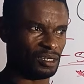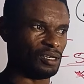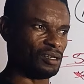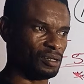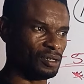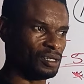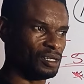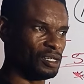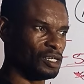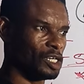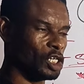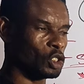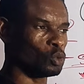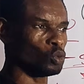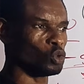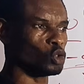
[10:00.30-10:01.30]
nil,
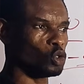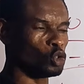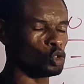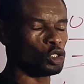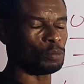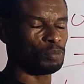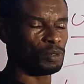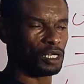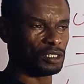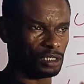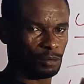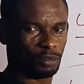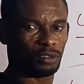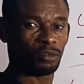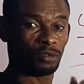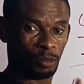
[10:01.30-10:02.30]
it will show you
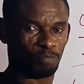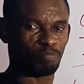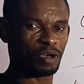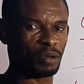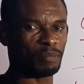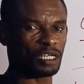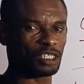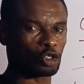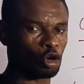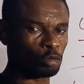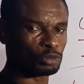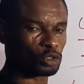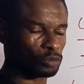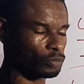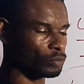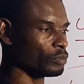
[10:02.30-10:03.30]
the payment
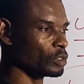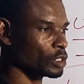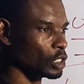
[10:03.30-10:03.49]
option.